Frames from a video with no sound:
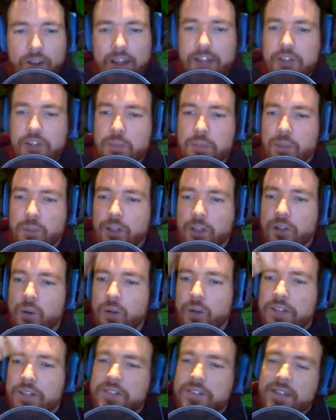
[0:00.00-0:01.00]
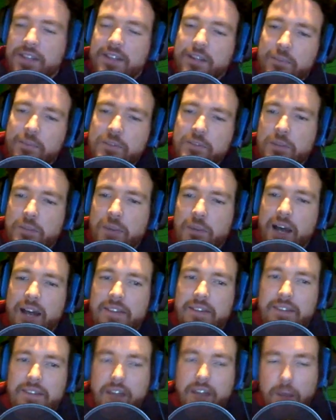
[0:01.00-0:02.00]
you put coins in them to buy
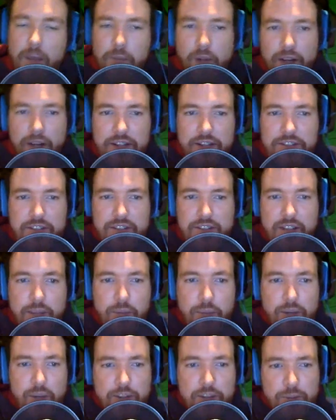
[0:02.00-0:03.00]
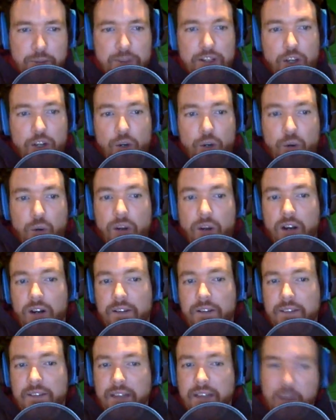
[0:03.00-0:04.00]
the upgrades. The upgrades we know are in
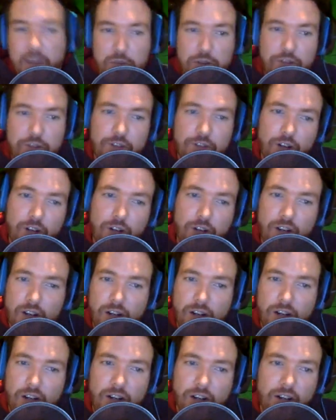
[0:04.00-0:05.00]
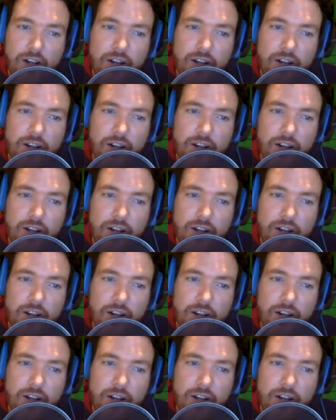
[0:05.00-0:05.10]
the game so far are